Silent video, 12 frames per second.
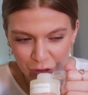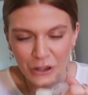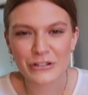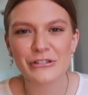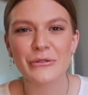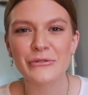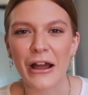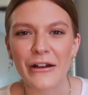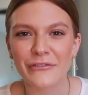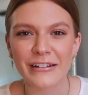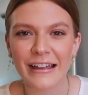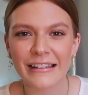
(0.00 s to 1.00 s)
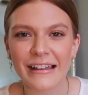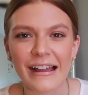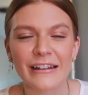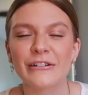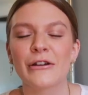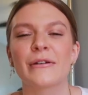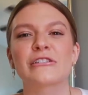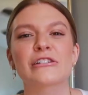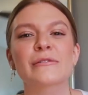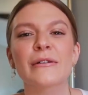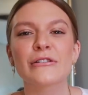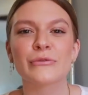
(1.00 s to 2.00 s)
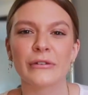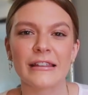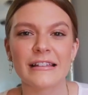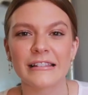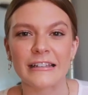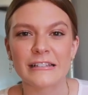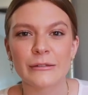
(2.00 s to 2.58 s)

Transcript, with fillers: also not vanilla. I don't know, it just smells really clean